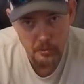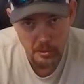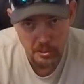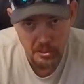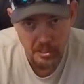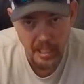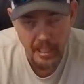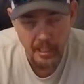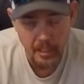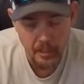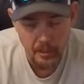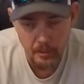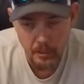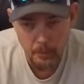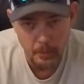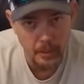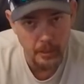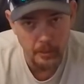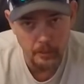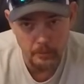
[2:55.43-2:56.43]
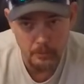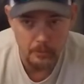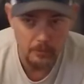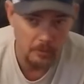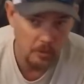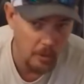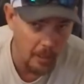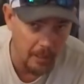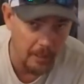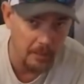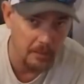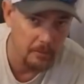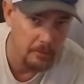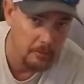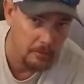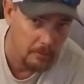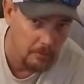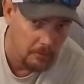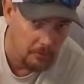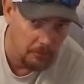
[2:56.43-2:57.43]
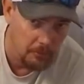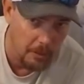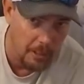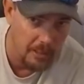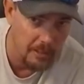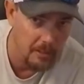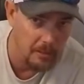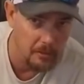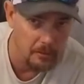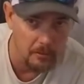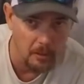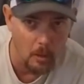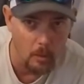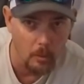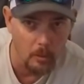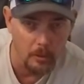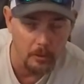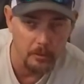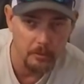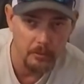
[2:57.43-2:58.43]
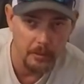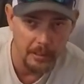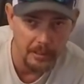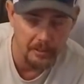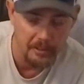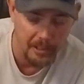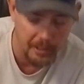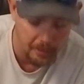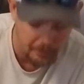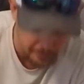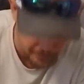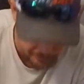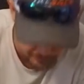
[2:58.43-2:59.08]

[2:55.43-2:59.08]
the stand. I mean, so I can raise it, lower it, and tilt it.